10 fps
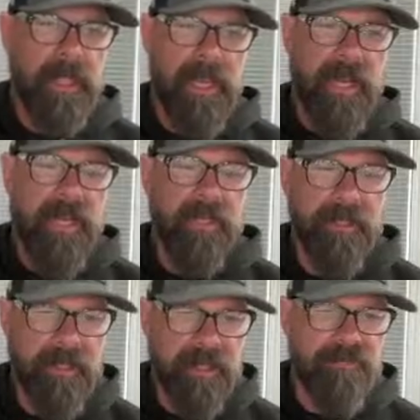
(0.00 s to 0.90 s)

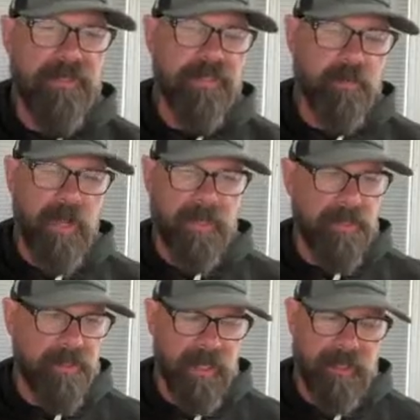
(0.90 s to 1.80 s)
And leave the squats
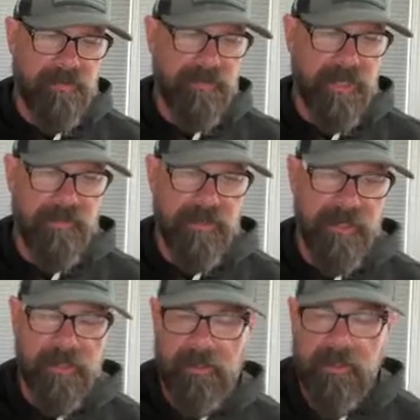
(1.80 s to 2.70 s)
and deadlifts and
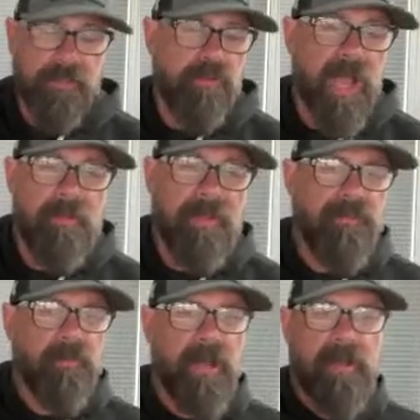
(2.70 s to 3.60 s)
everything. You can try them if
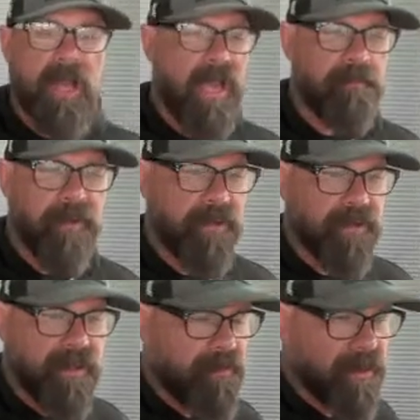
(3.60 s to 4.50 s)
you want. I
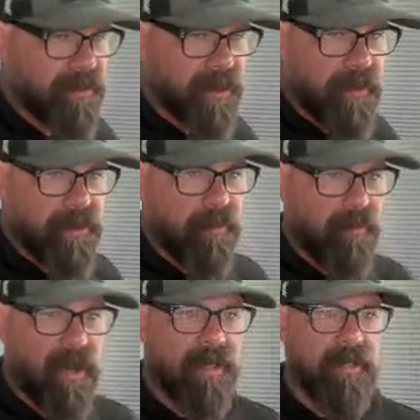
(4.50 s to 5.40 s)
personally wouldn't do it. You're
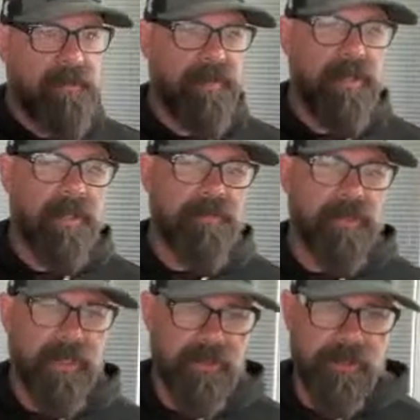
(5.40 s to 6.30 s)
walking up a hill.
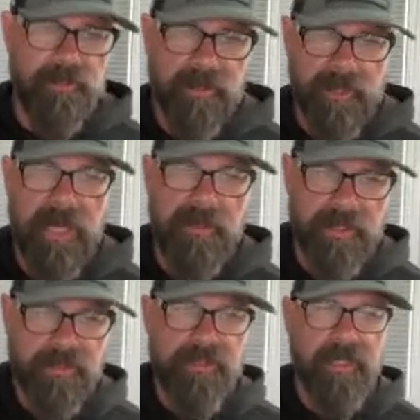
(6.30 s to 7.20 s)
I assume you're
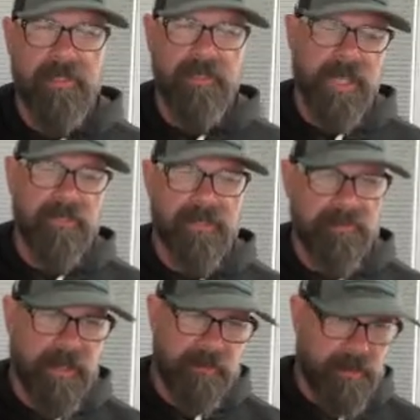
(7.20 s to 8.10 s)
carrying shit. You're not just
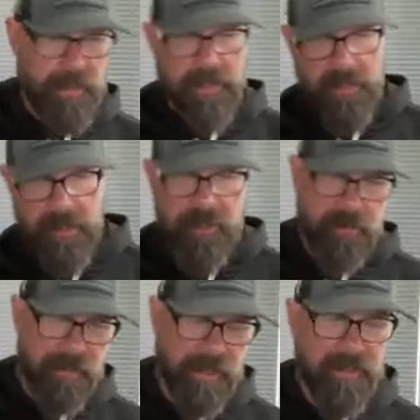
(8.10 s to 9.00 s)
like in
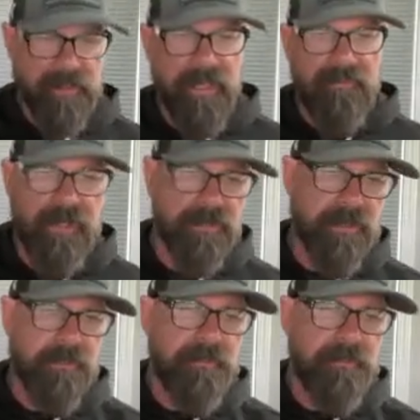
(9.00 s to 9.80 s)
your skivvies and